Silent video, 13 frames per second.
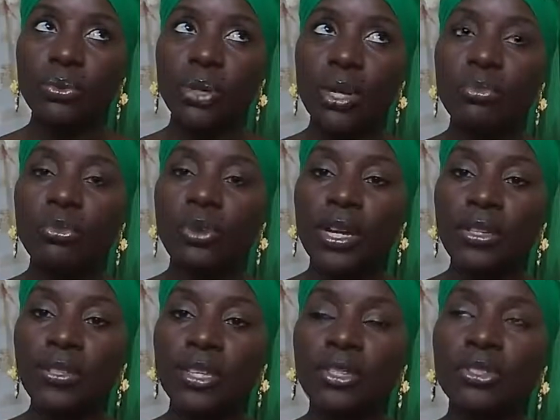
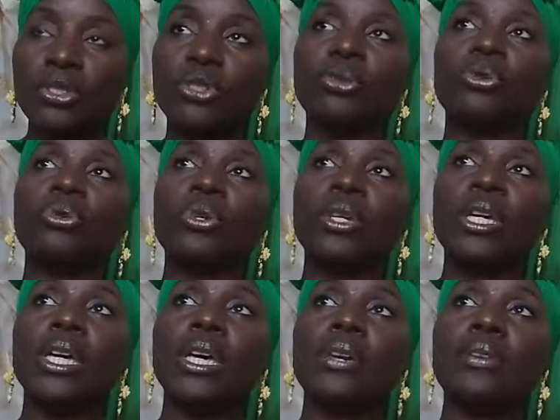embrace and to
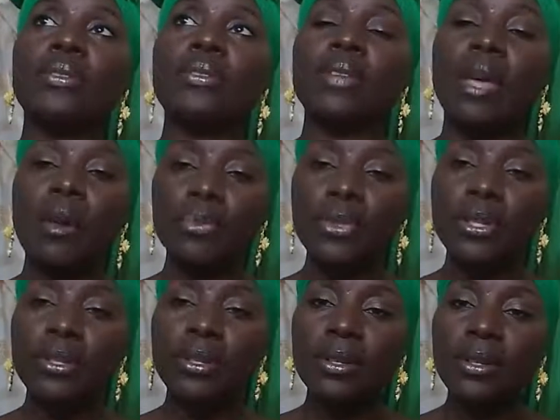
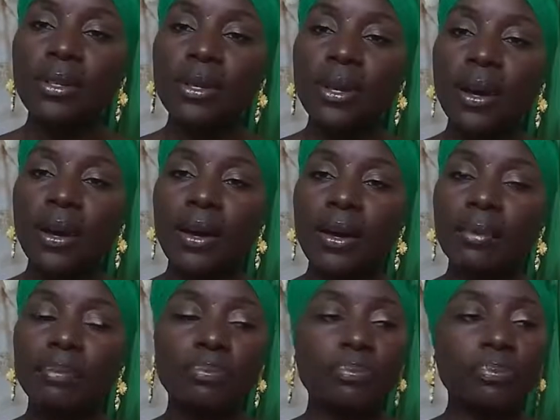accept,
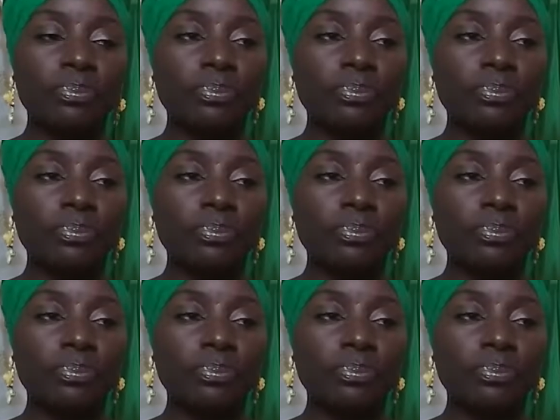um,